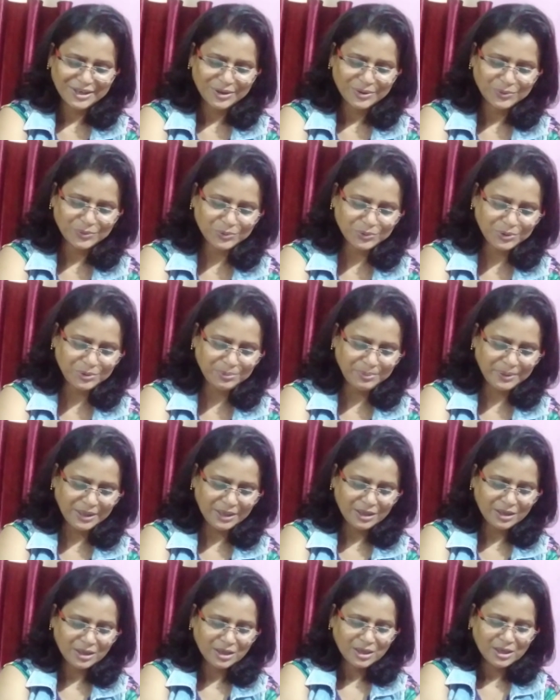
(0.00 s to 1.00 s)
Would be.
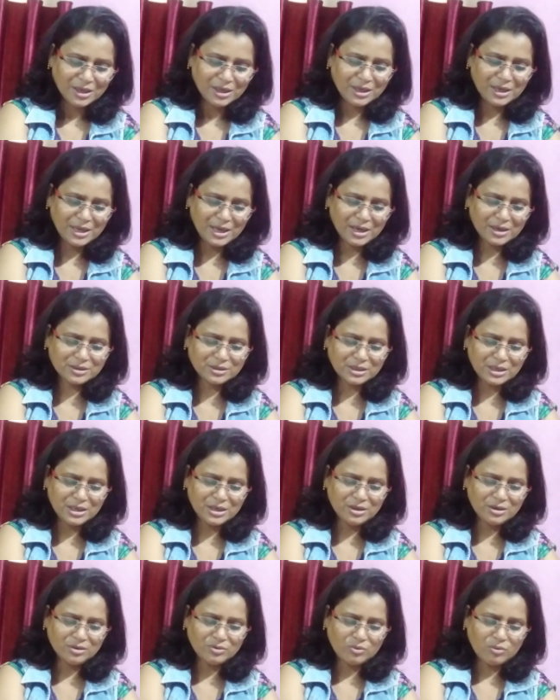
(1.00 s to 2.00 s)
Next,
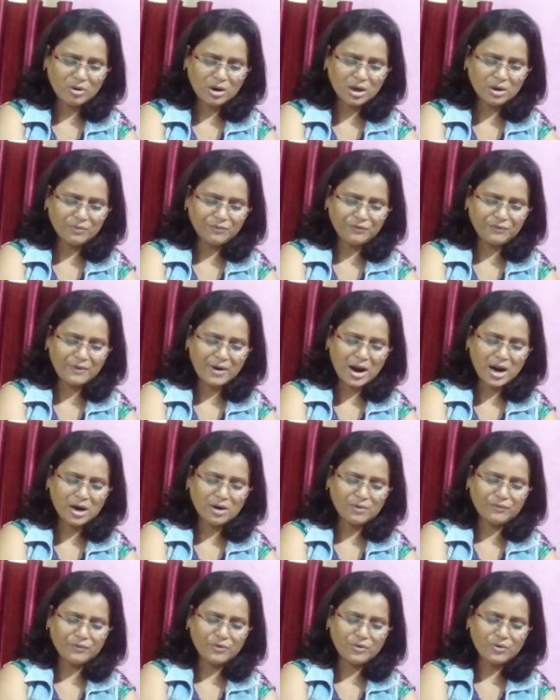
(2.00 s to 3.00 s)
in
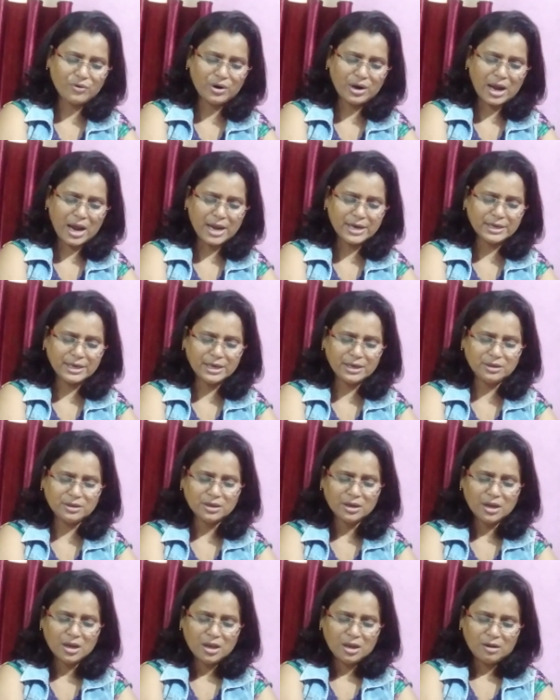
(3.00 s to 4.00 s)
1498,
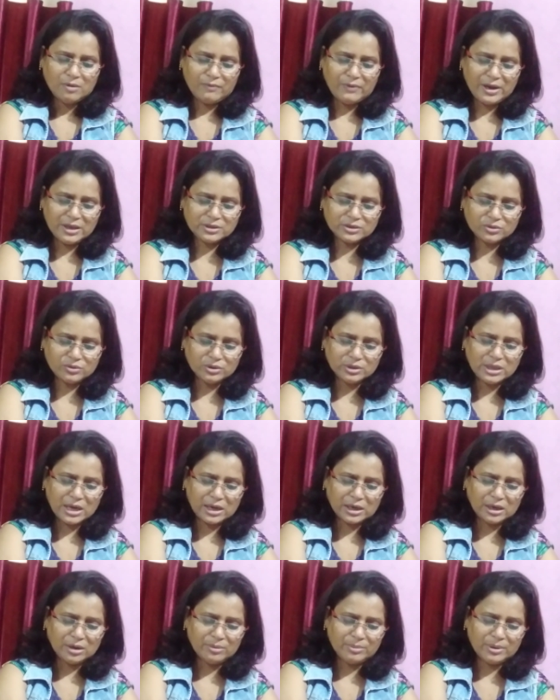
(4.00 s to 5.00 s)
Vasco da
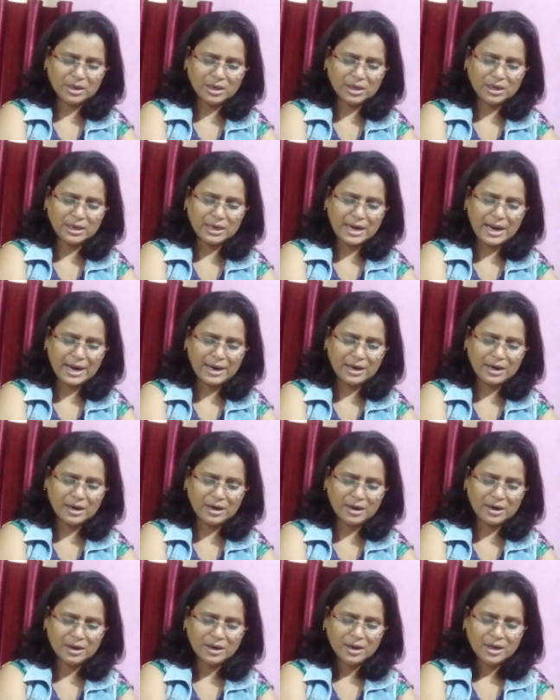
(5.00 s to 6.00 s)
Gama
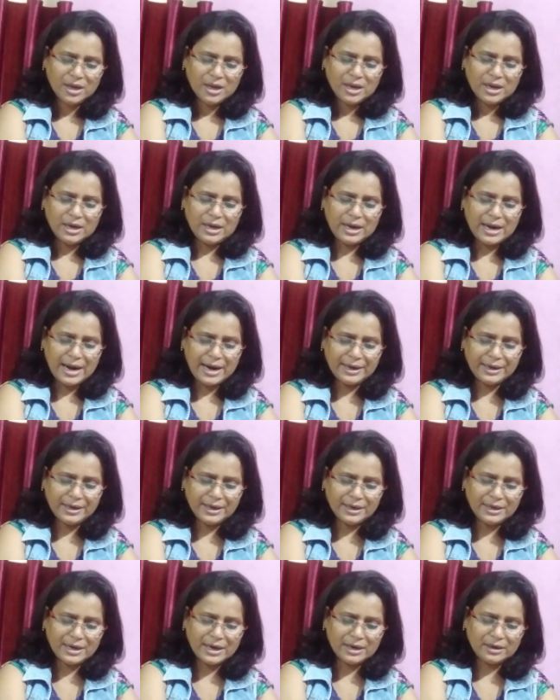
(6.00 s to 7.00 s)

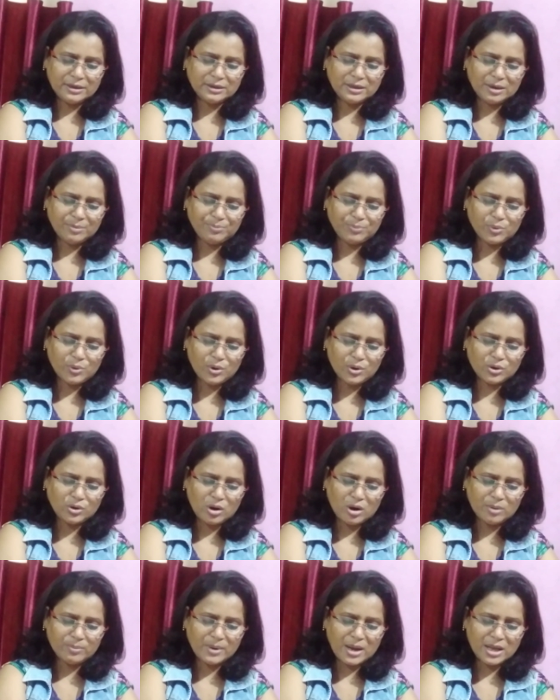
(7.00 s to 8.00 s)
landed at the port
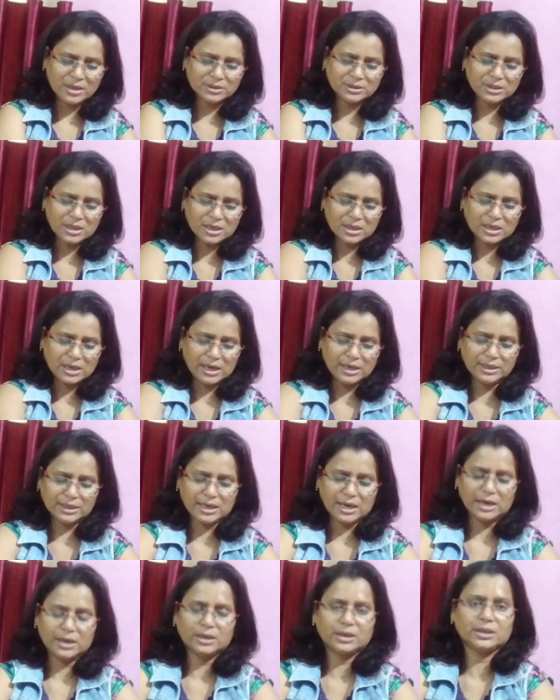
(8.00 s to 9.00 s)
of Ansar
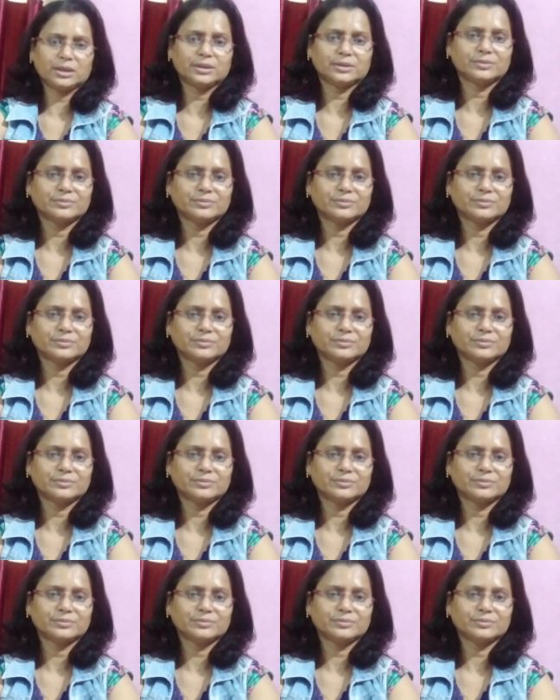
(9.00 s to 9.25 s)
Calicut.